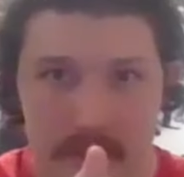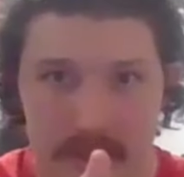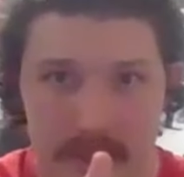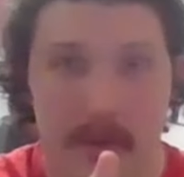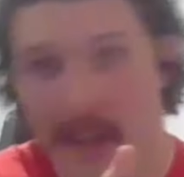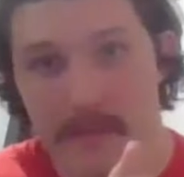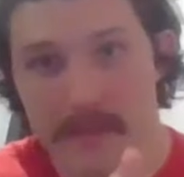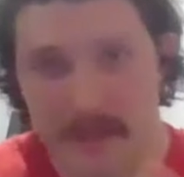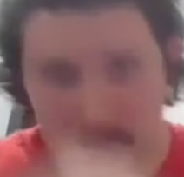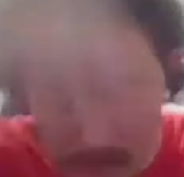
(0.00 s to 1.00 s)
someone comes
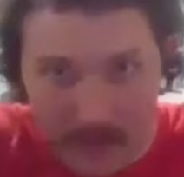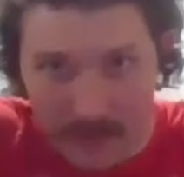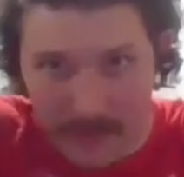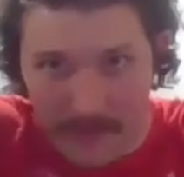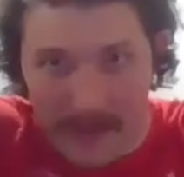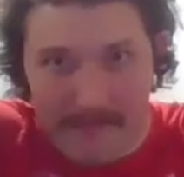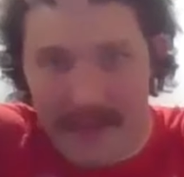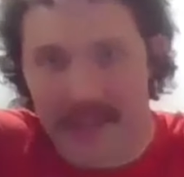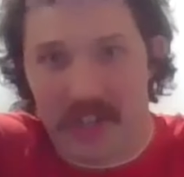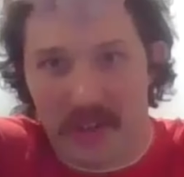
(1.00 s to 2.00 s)
in and sprinkles the fame
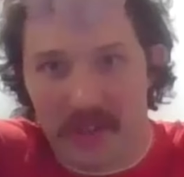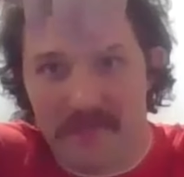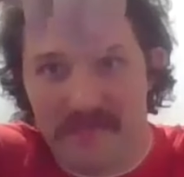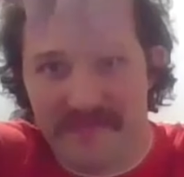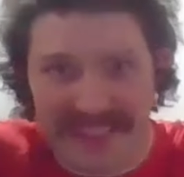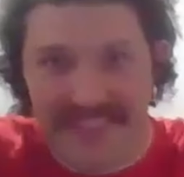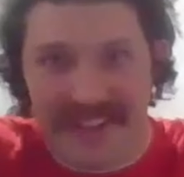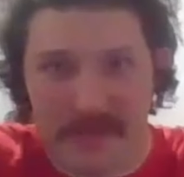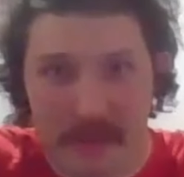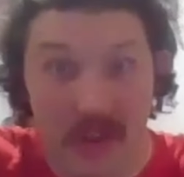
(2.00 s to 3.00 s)
magic on them and they
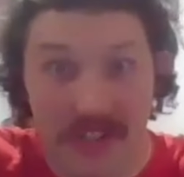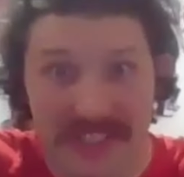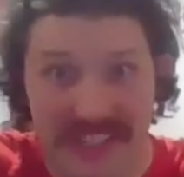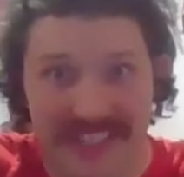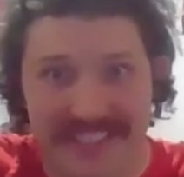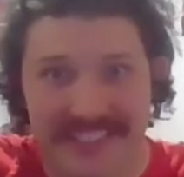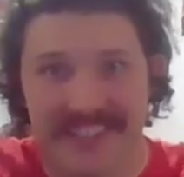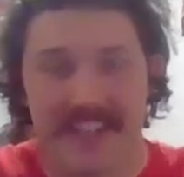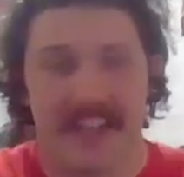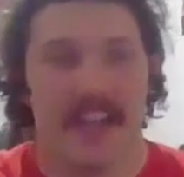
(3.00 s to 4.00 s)
get to be rock stars.
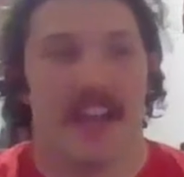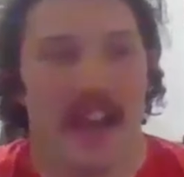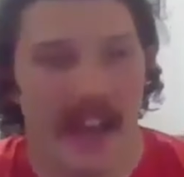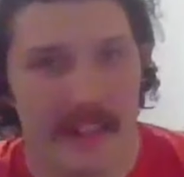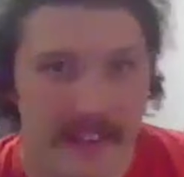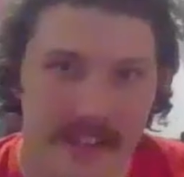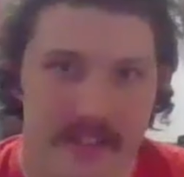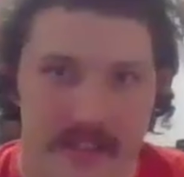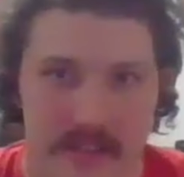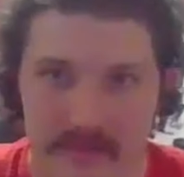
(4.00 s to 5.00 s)
And like that
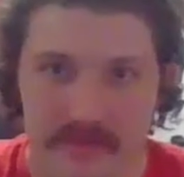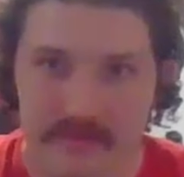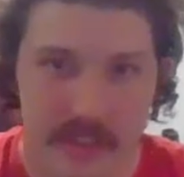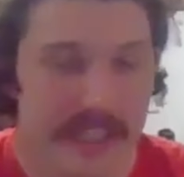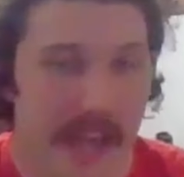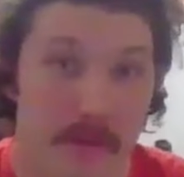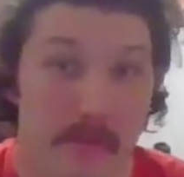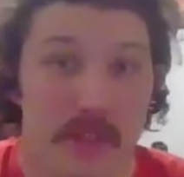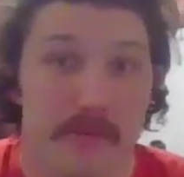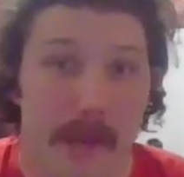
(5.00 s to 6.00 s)
doesn't really happen to
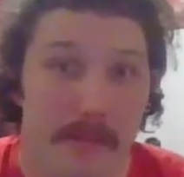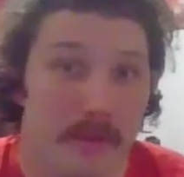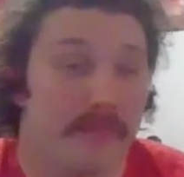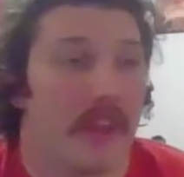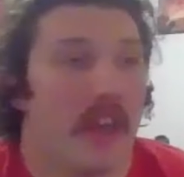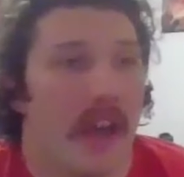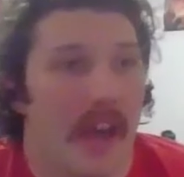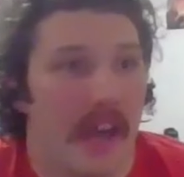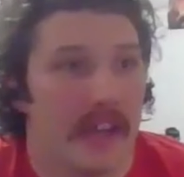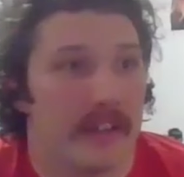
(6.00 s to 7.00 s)
most people.
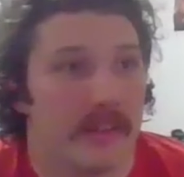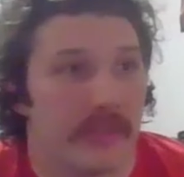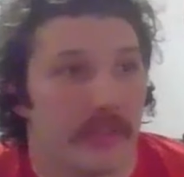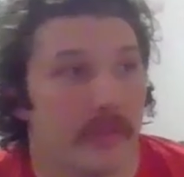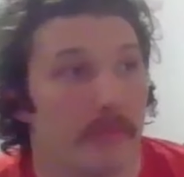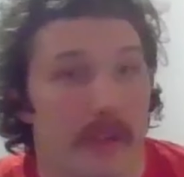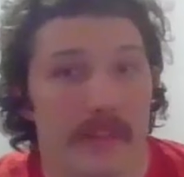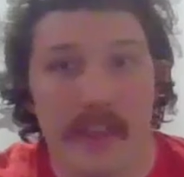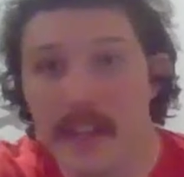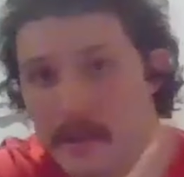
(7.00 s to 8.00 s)

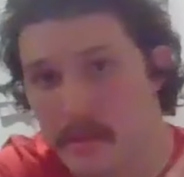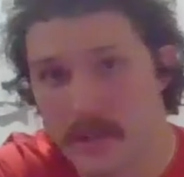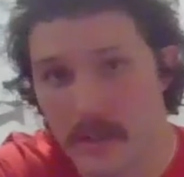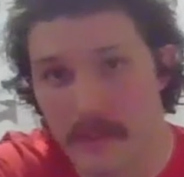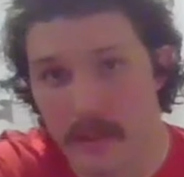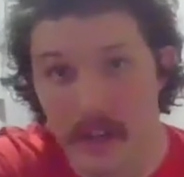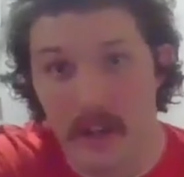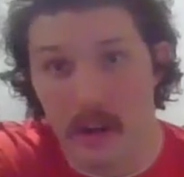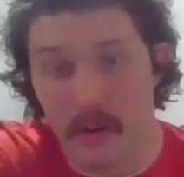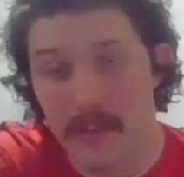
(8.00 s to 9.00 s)
But they get to preserve their
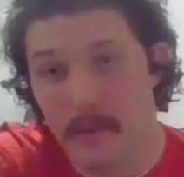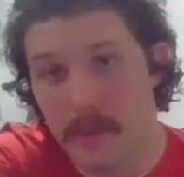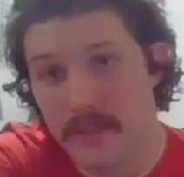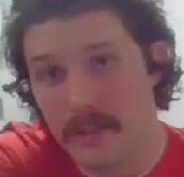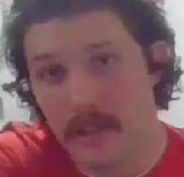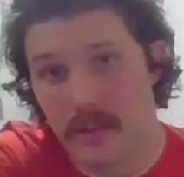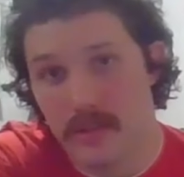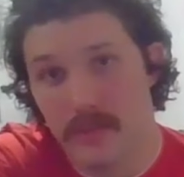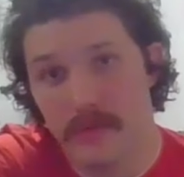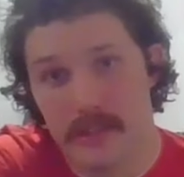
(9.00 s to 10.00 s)
ego, right? The best thing you can
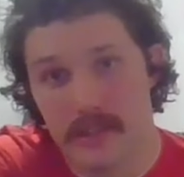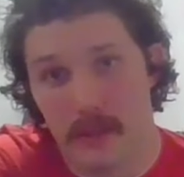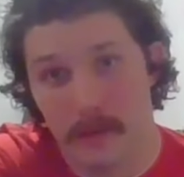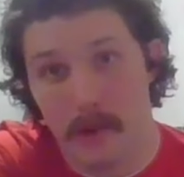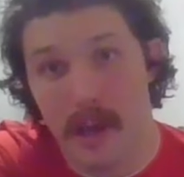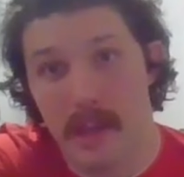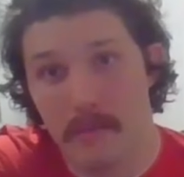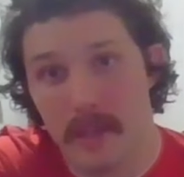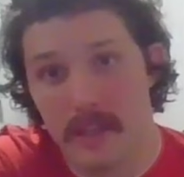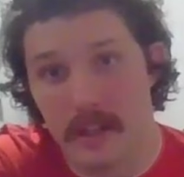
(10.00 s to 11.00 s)
do for yourself, in my
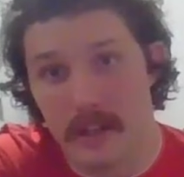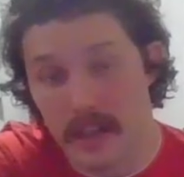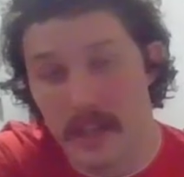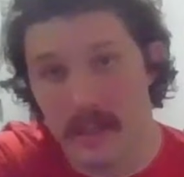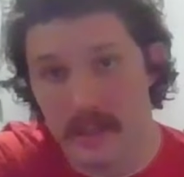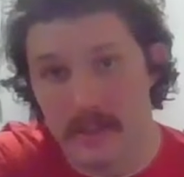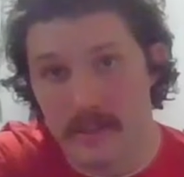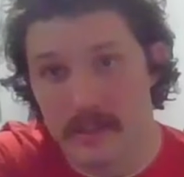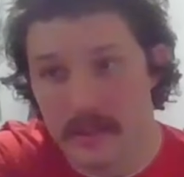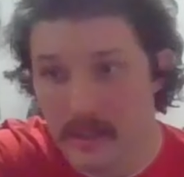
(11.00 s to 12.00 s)
opinion,
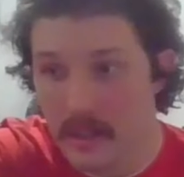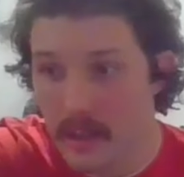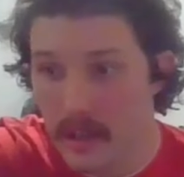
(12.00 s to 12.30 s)
is